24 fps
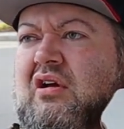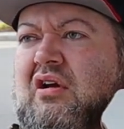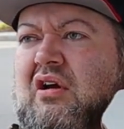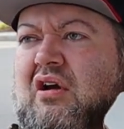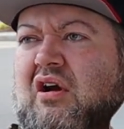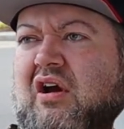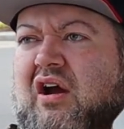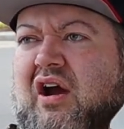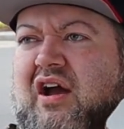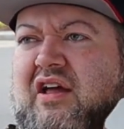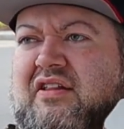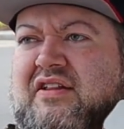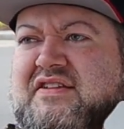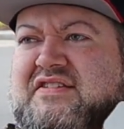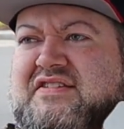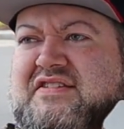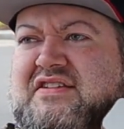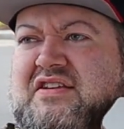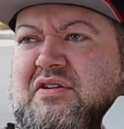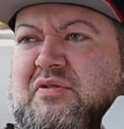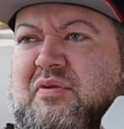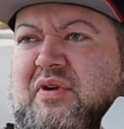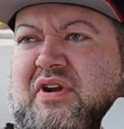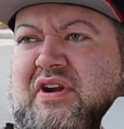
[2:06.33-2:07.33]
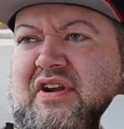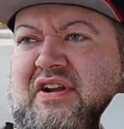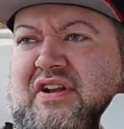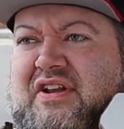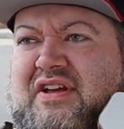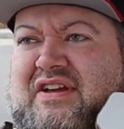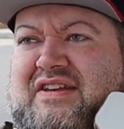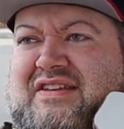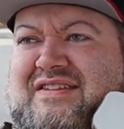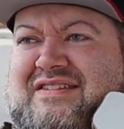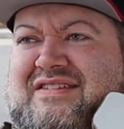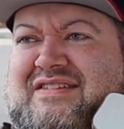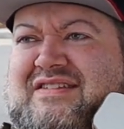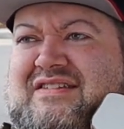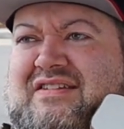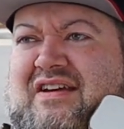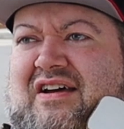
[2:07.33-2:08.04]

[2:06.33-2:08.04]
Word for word: All right, let's see what it is.